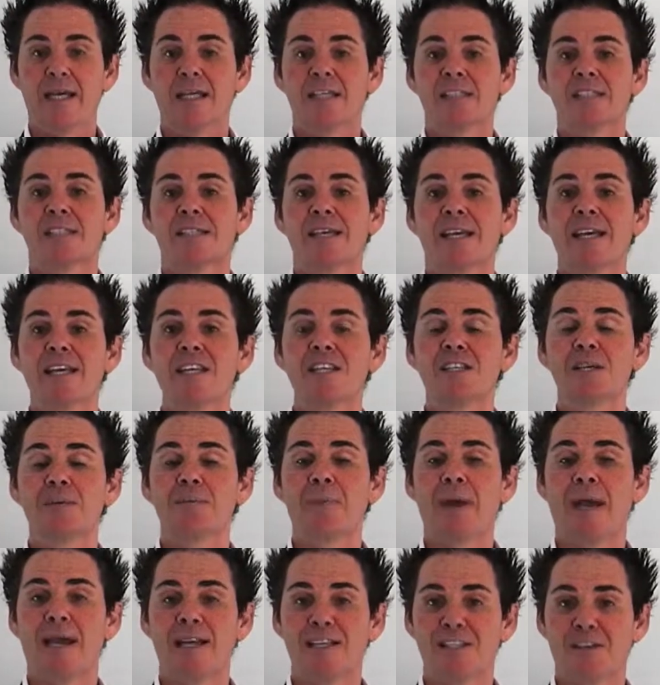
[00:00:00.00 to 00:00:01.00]
Teach a
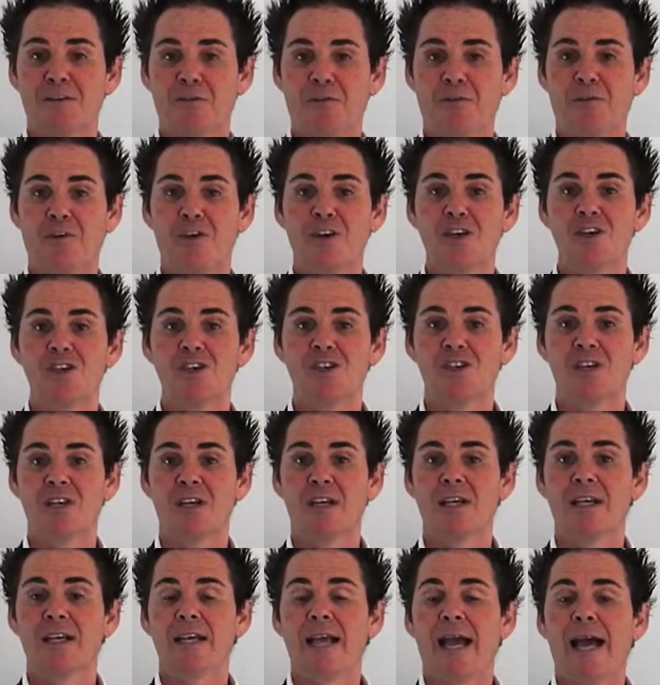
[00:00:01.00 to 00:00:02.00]
man to fish
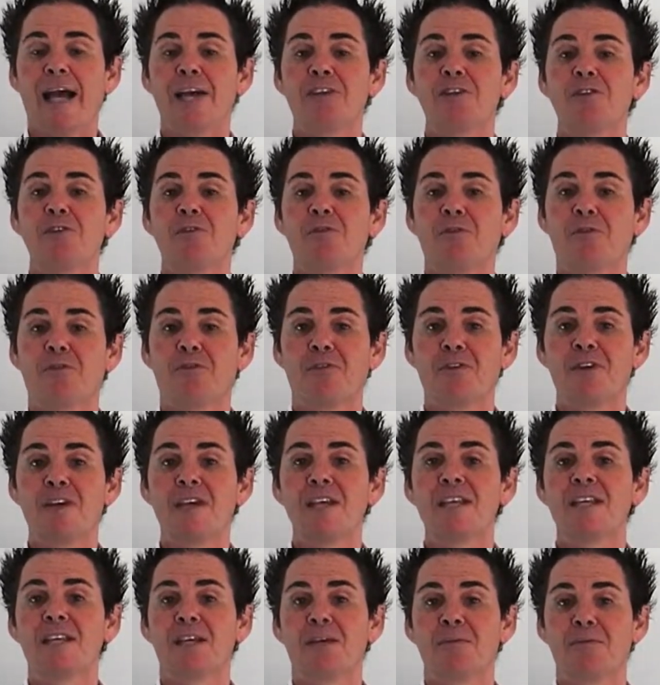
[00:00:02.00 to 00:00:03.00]
and you
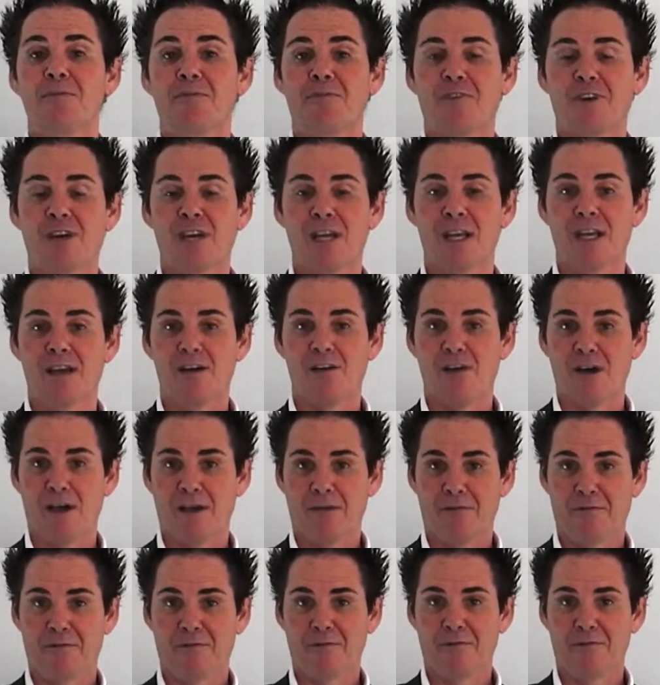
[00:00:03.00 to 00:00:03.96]
feed him for life.